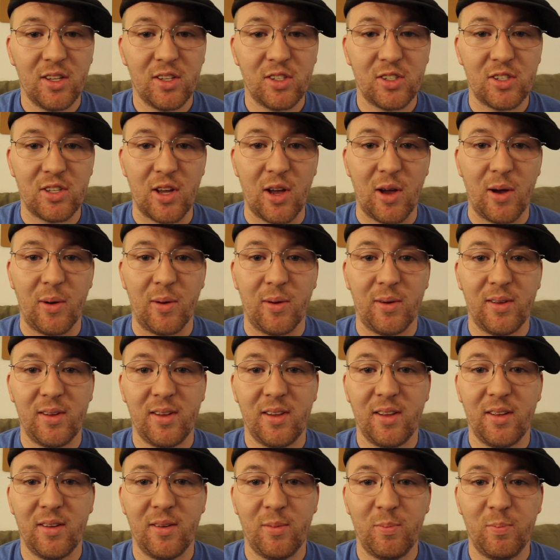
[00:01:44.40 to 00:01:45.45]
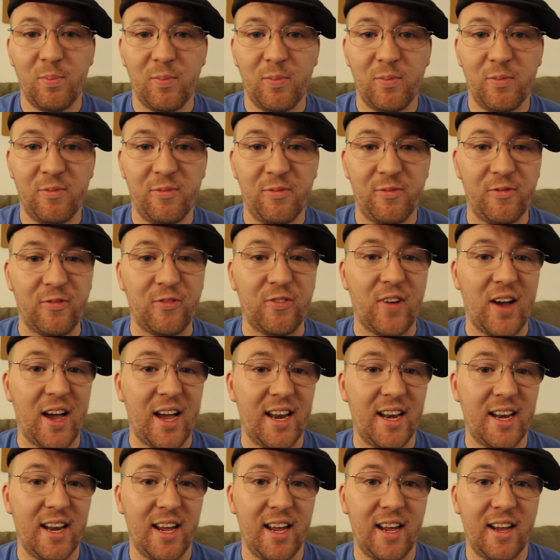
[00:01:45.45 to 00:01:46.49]
So,
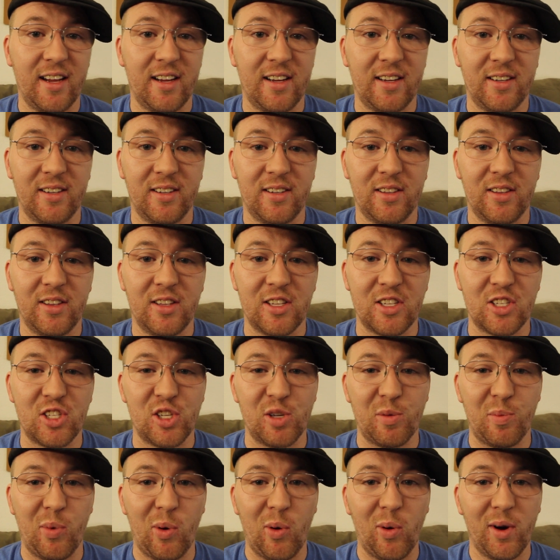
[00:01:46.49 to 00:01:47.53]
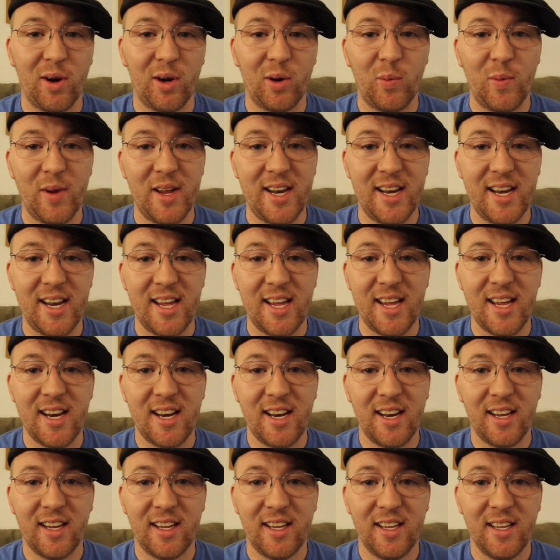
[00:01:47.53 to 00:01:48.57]
finding the support we
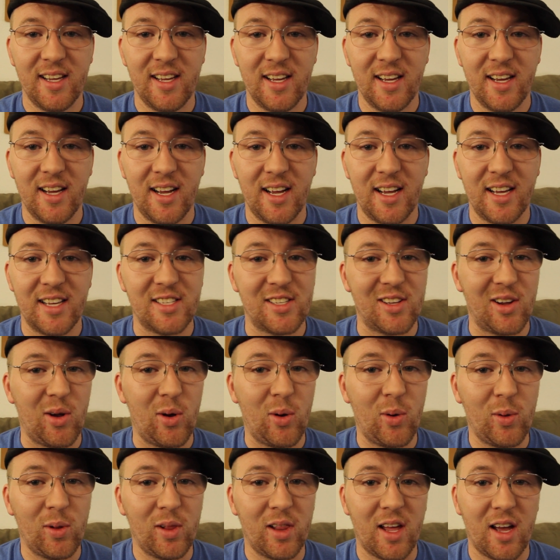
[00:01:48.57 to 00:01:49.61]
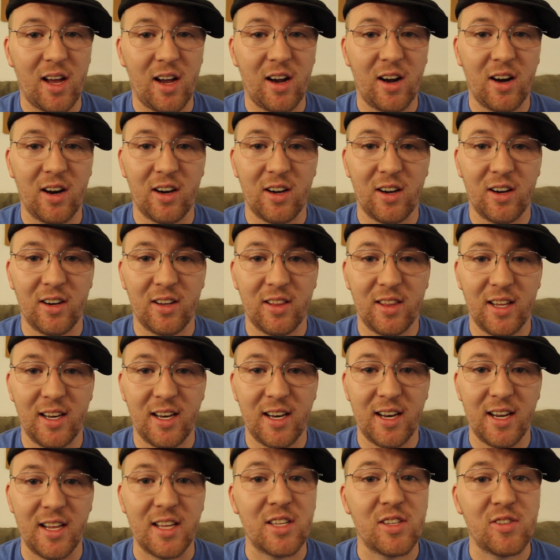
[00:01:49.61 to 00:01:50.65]
need is a whole lot harder than
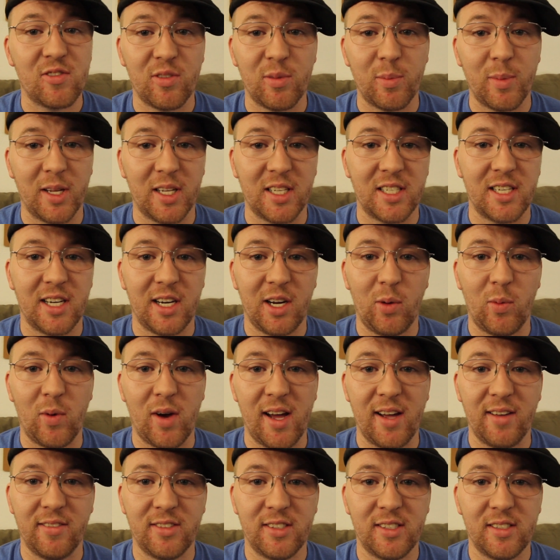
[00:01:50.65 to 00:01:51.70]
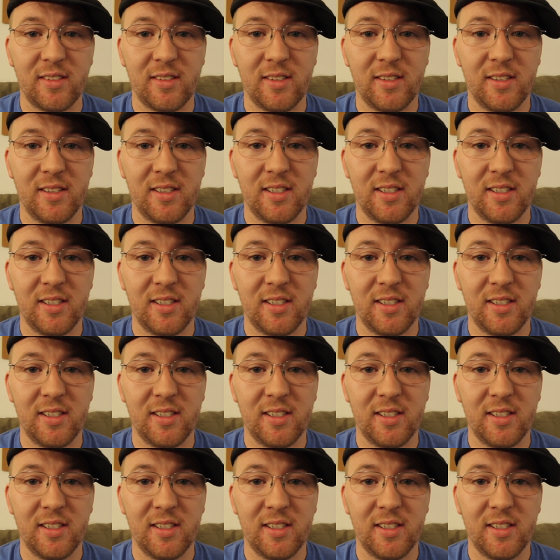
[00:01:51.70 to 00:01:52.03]
it is for military wives.